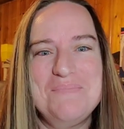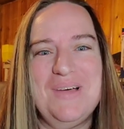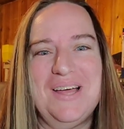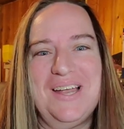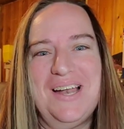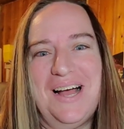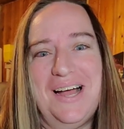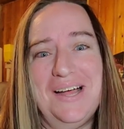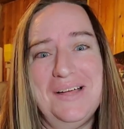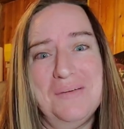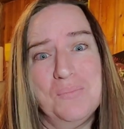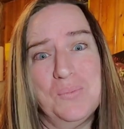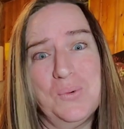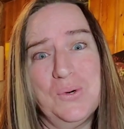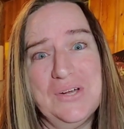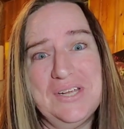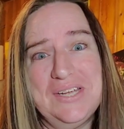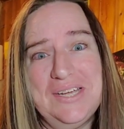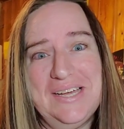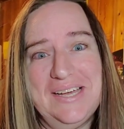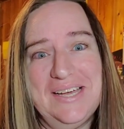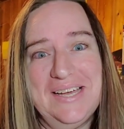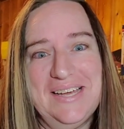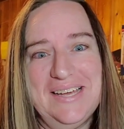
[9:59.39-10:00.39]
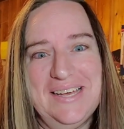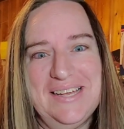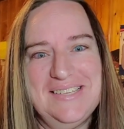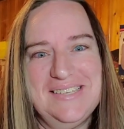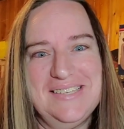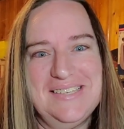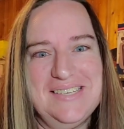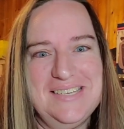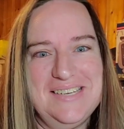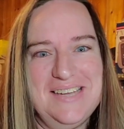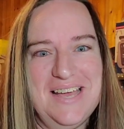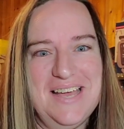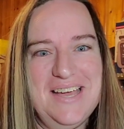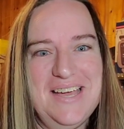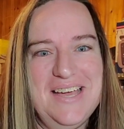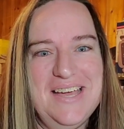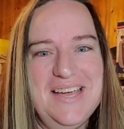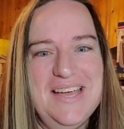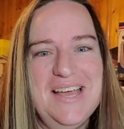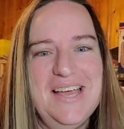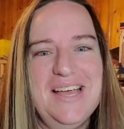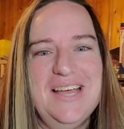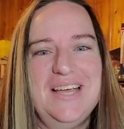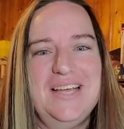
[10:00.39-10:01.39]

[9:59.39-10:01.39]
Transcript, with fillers: but I am working again today.